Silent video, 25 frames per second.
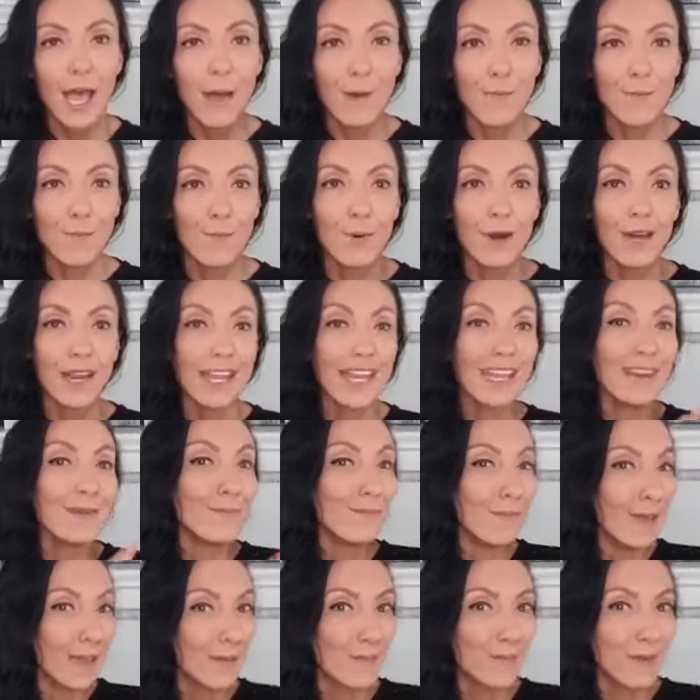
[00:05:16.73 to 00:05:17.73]
but it
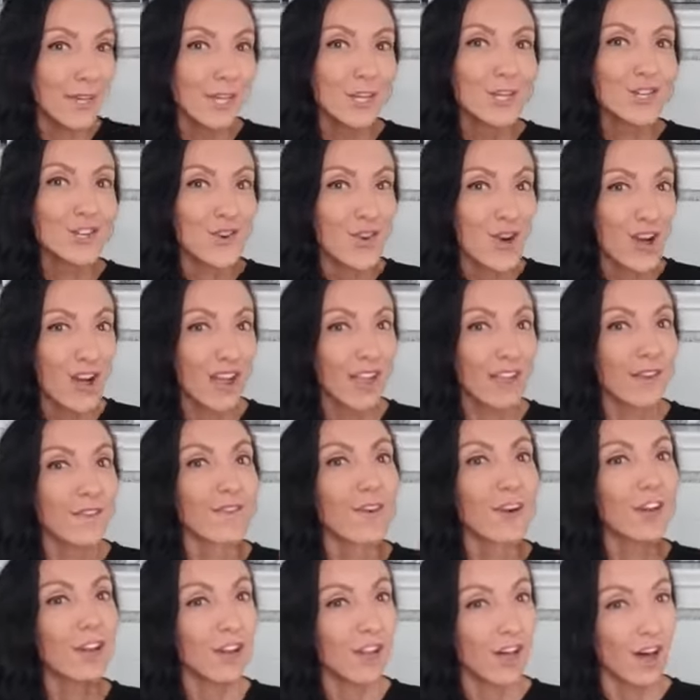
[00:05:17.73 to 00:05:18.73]
may be drying for
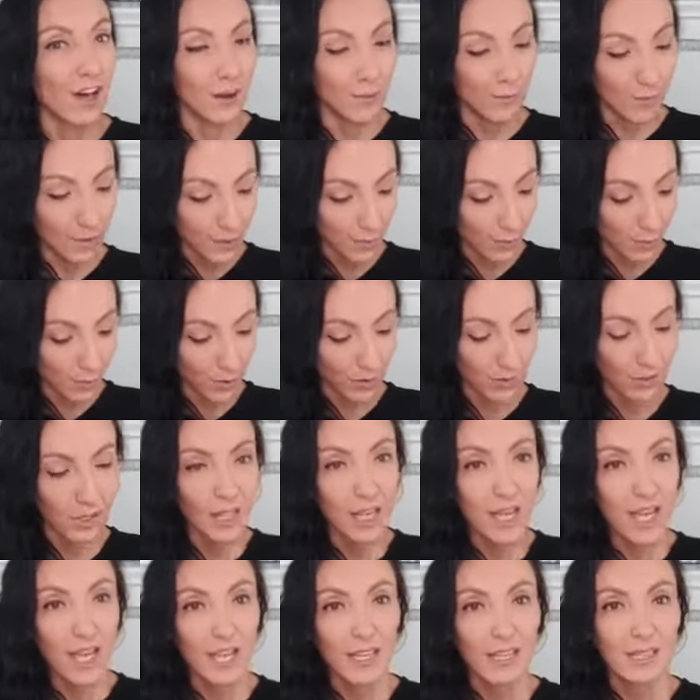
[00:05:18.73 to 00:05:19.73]
a lot of people.
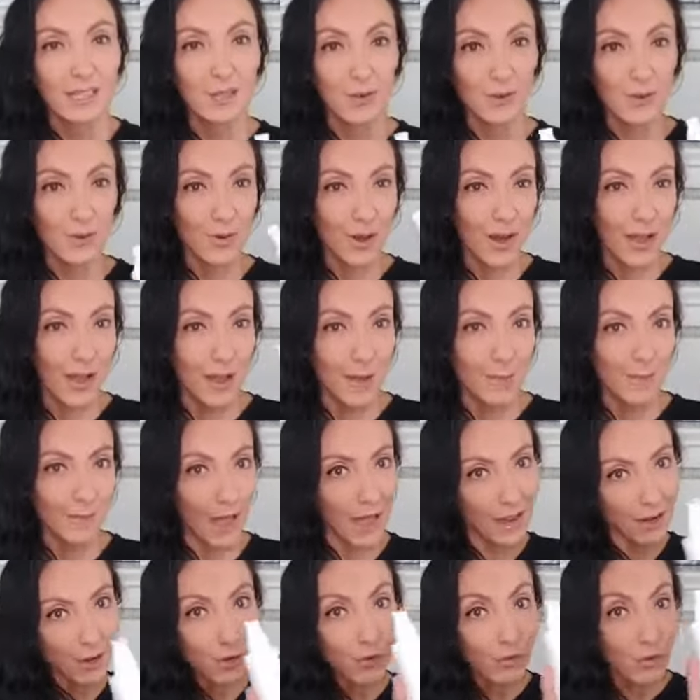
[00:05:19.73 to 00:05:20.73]
So
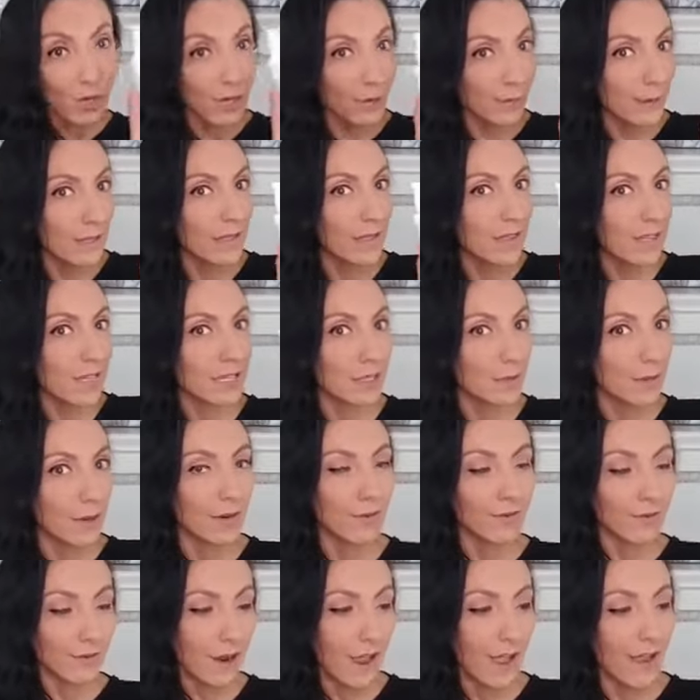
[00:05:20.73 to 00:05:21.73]
I don't recommend this one
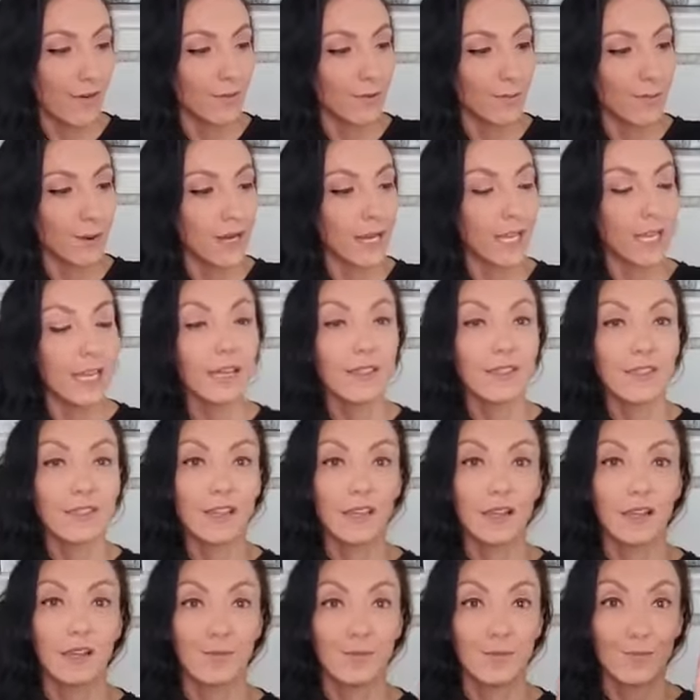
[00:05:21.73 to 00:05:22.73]
for everybody.
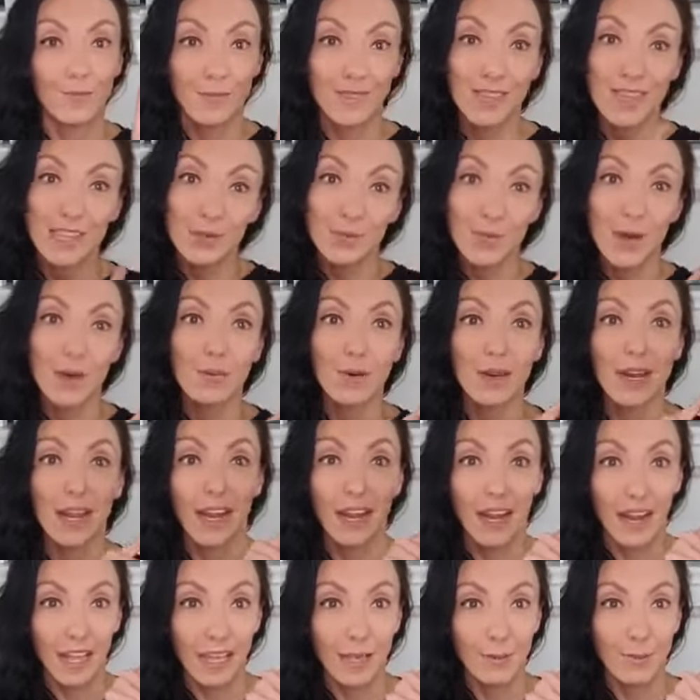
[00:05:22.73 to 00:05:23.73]
This one, what I
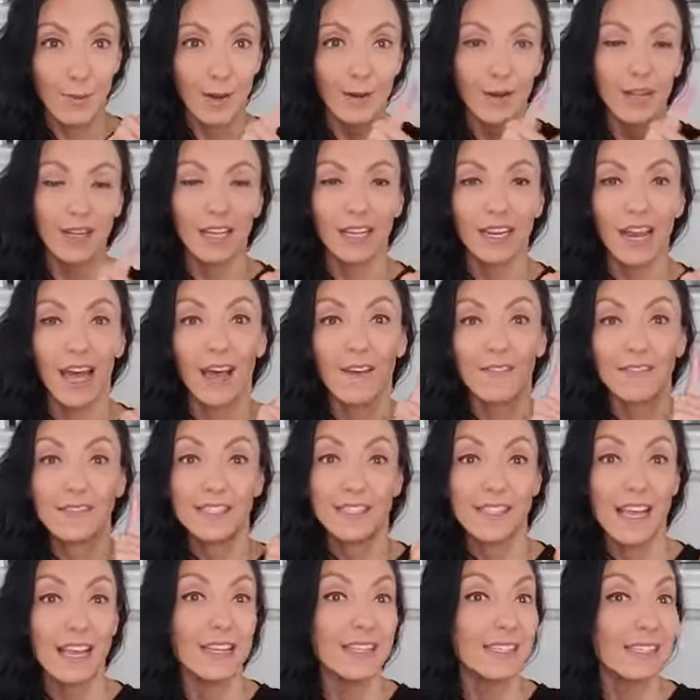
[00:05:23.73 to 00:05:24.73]
like about it, it has
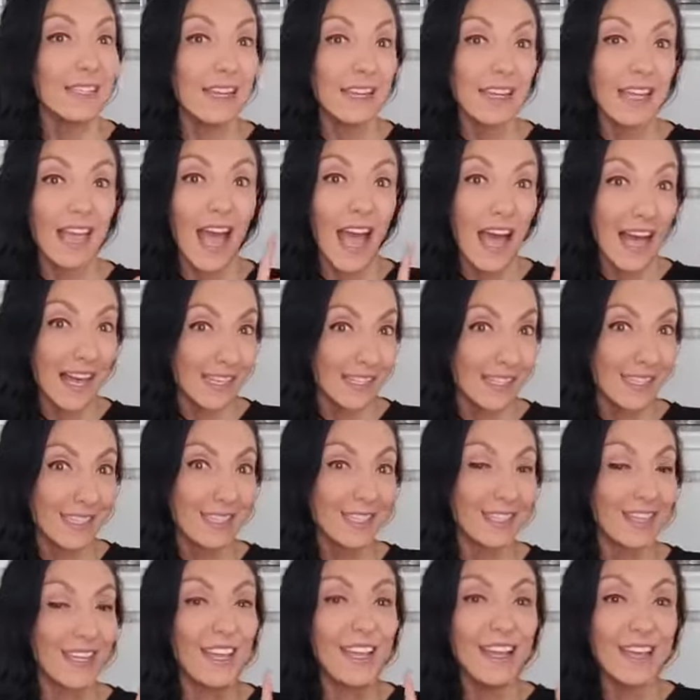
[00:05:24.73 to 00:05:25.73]
salicylic
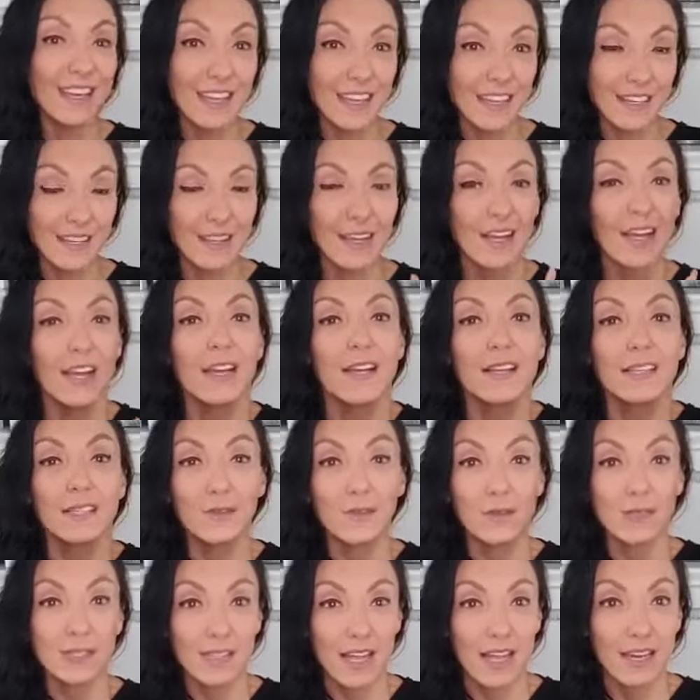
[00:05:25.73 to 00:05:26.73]
acid in it. So
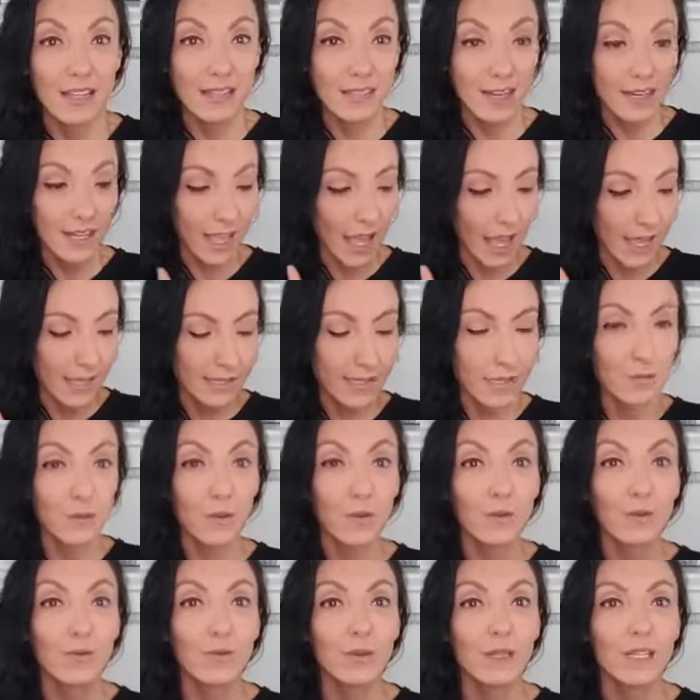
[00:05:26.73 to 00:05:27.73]
salicylic acid
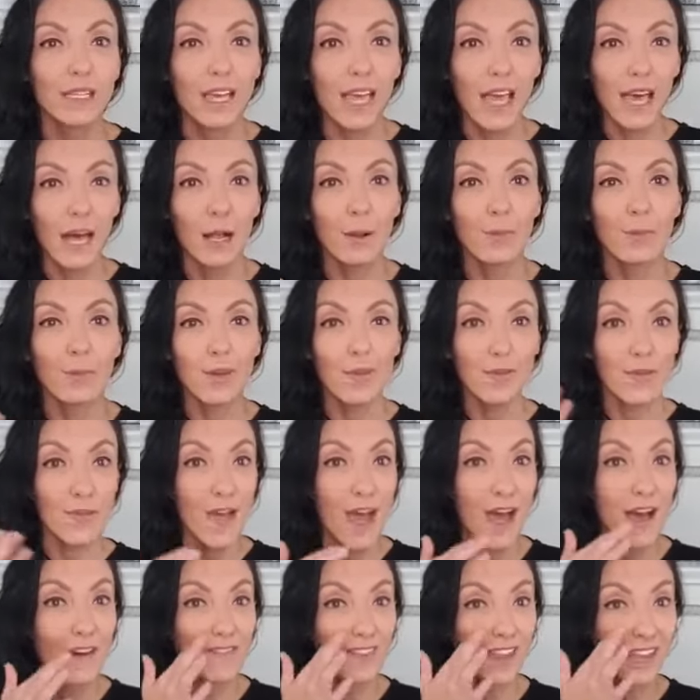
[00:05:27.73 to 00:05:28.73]
will really help if you
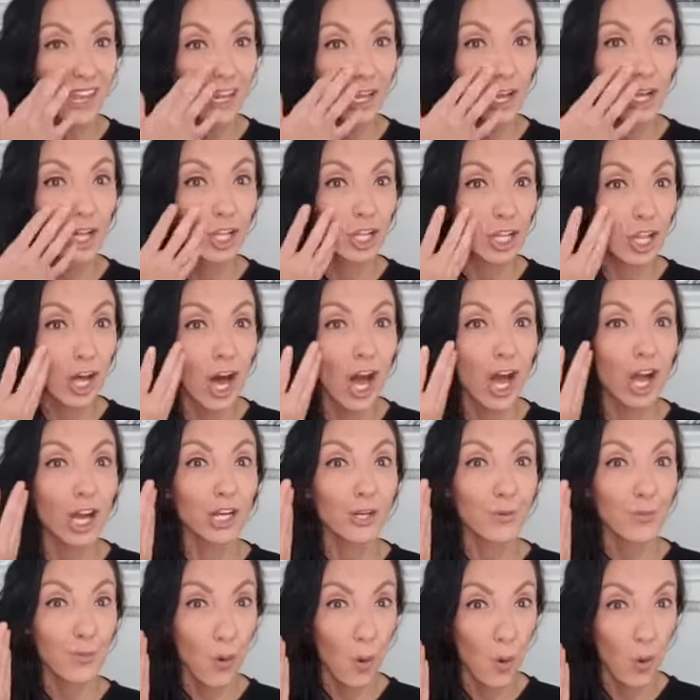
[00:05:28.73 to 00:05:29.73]
have like
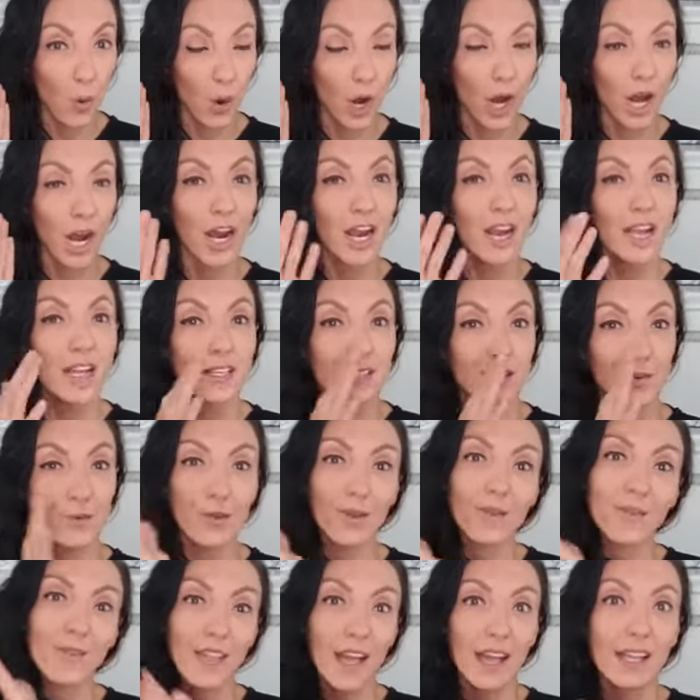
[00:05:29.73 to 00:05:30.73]
clogged pore. So
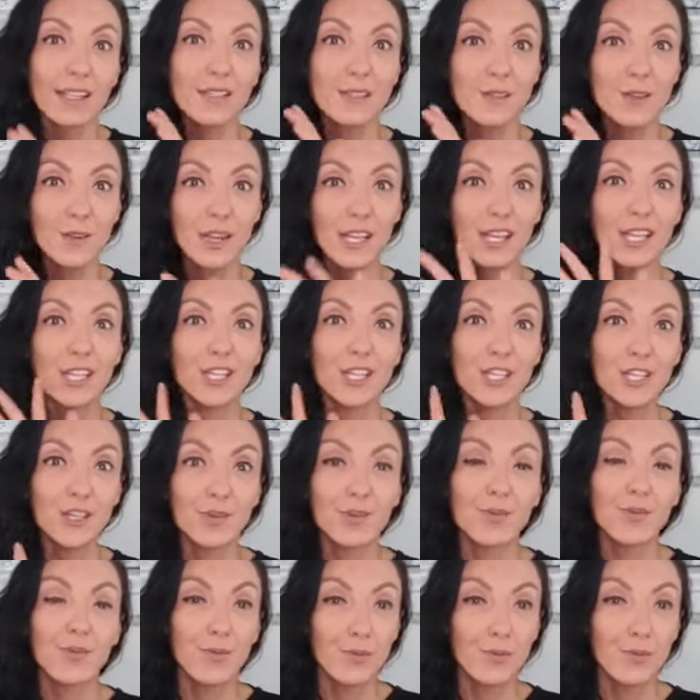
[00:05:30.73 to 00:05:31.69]
if that's your issue,